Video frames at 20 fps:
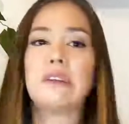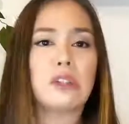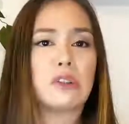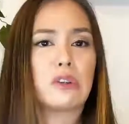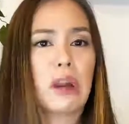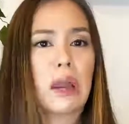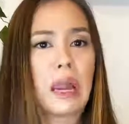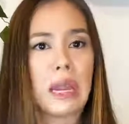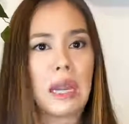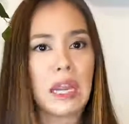a
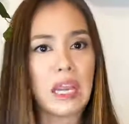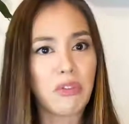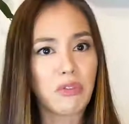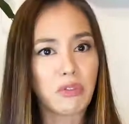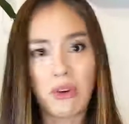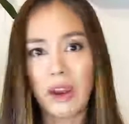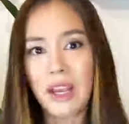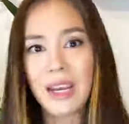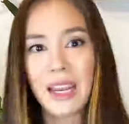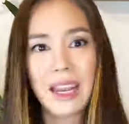dry leaf
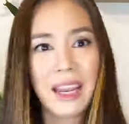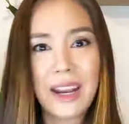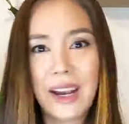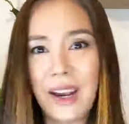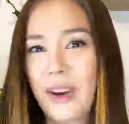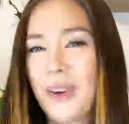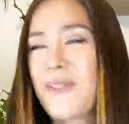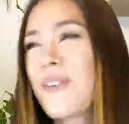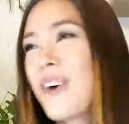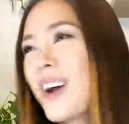right
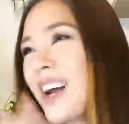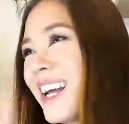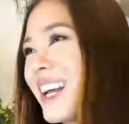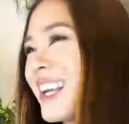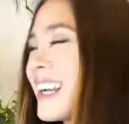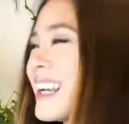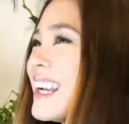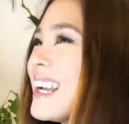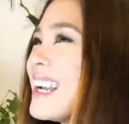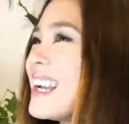here, but
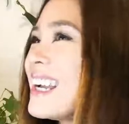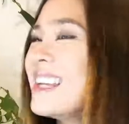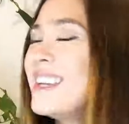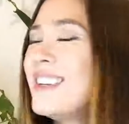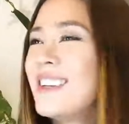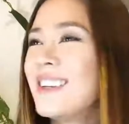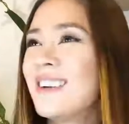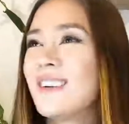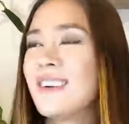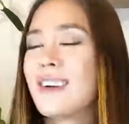
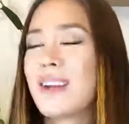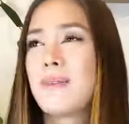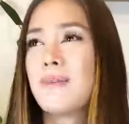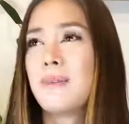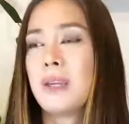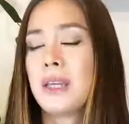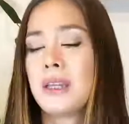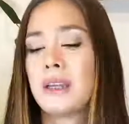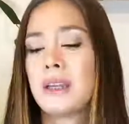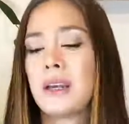you know what I
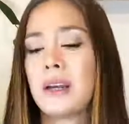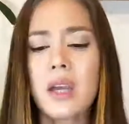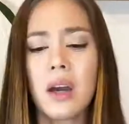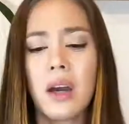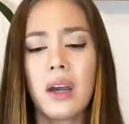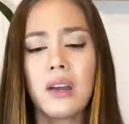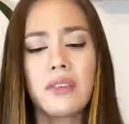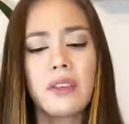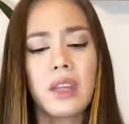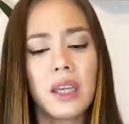mean.
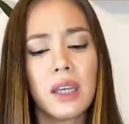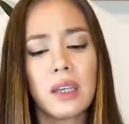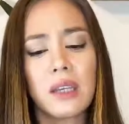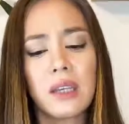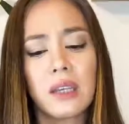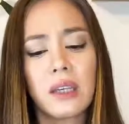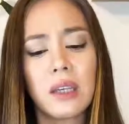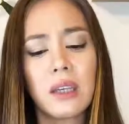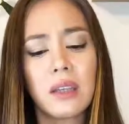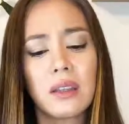I think
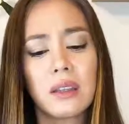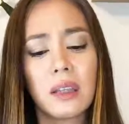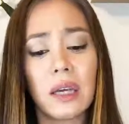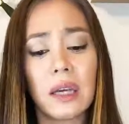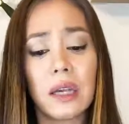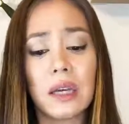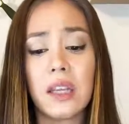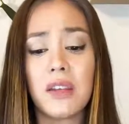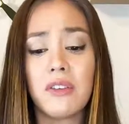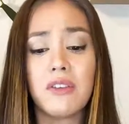
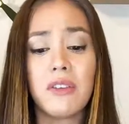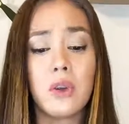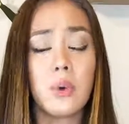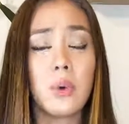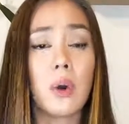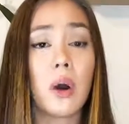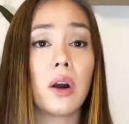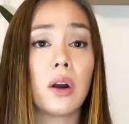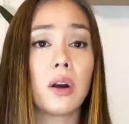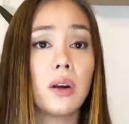that if
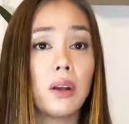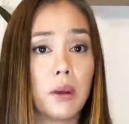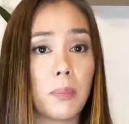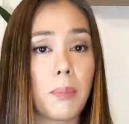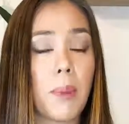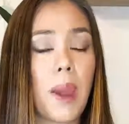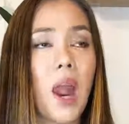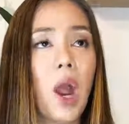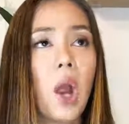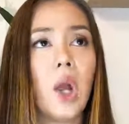you aren't a
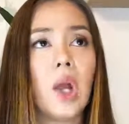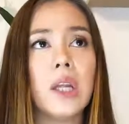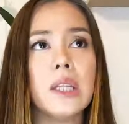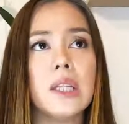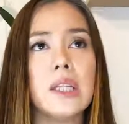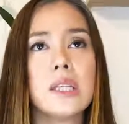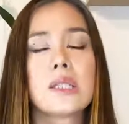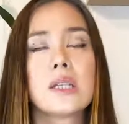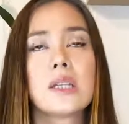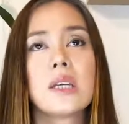
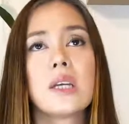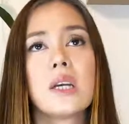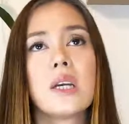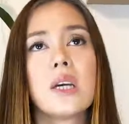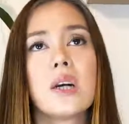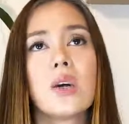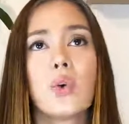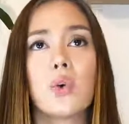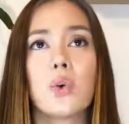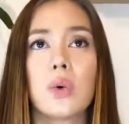parent
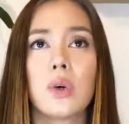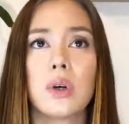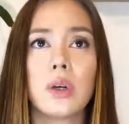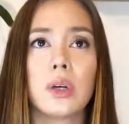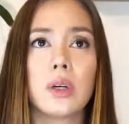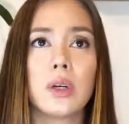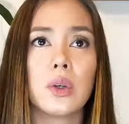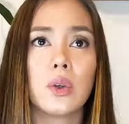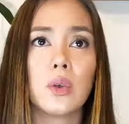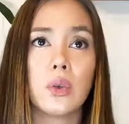
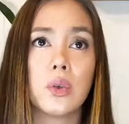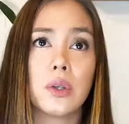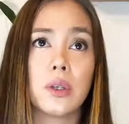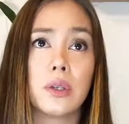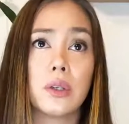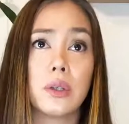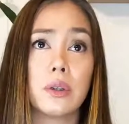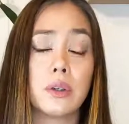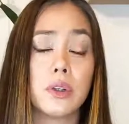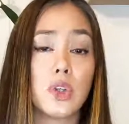
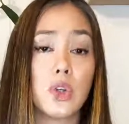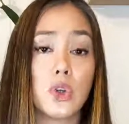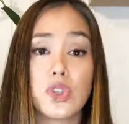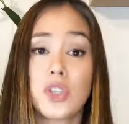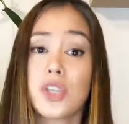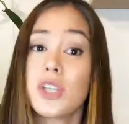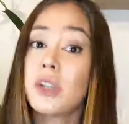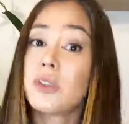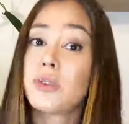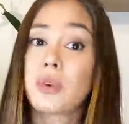or your
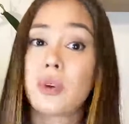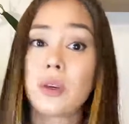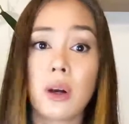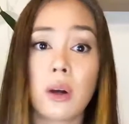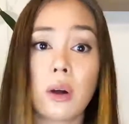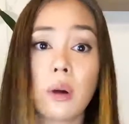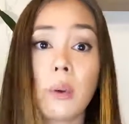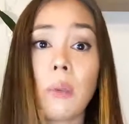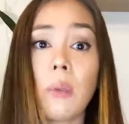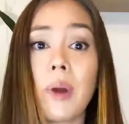children
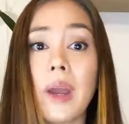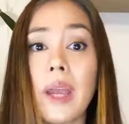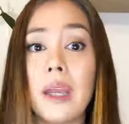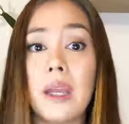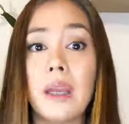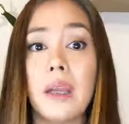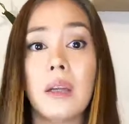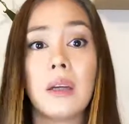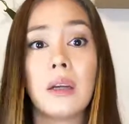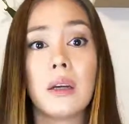are
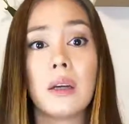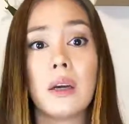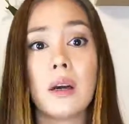away,